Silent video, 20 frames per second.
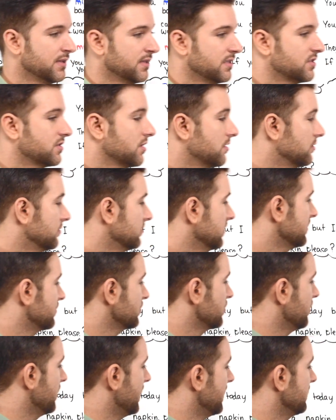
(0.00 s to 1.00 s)
So let's
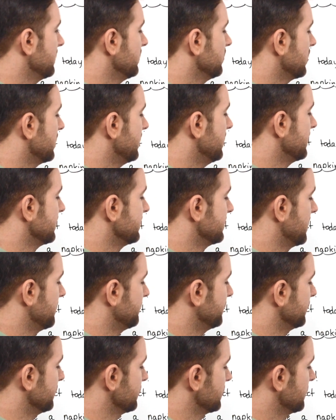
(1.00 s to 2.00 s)
go ahead and look at
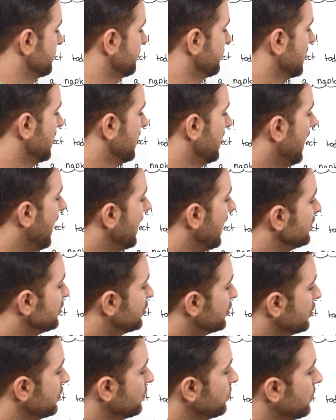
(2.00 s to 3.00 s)
examples. I
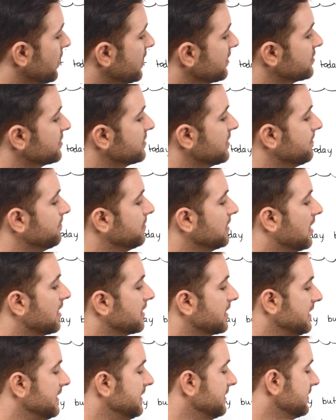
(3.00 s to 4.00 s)
should wear
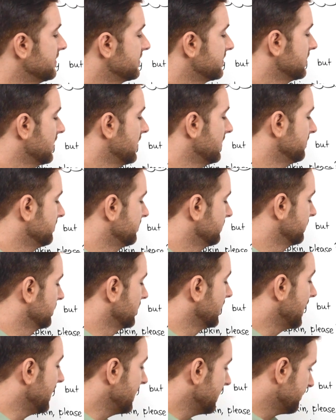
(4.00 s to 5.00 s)
sunblock in the sun.
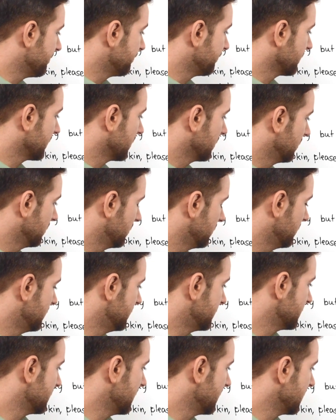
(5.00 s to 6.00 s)
Okay,
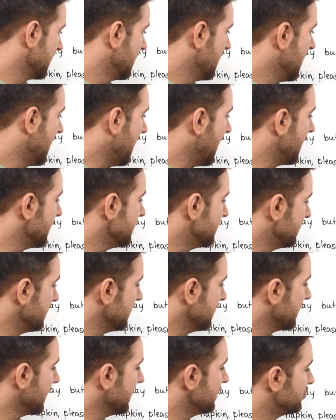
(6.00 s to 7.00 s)
it's like, I
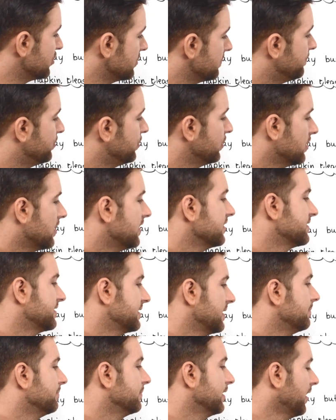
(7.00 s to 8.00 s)
think I should put on
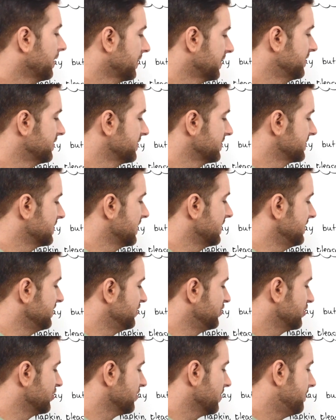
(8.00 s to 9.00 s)
sunblock in the sun.
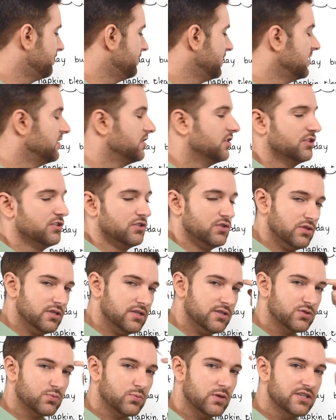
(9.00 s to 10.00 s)
It's your opinion.
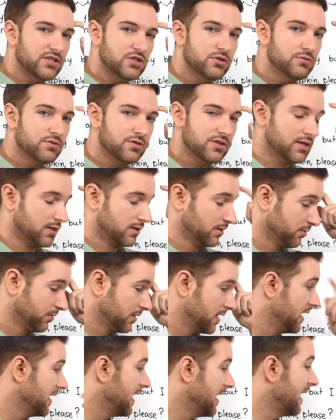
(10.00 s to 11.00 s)
It's what you think.
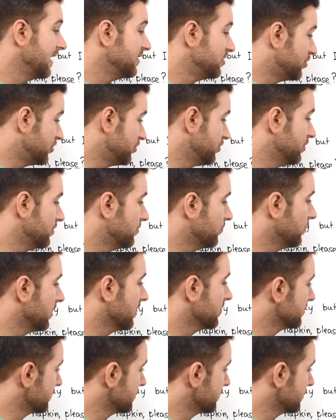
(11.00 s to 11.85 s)
Okay, I should wear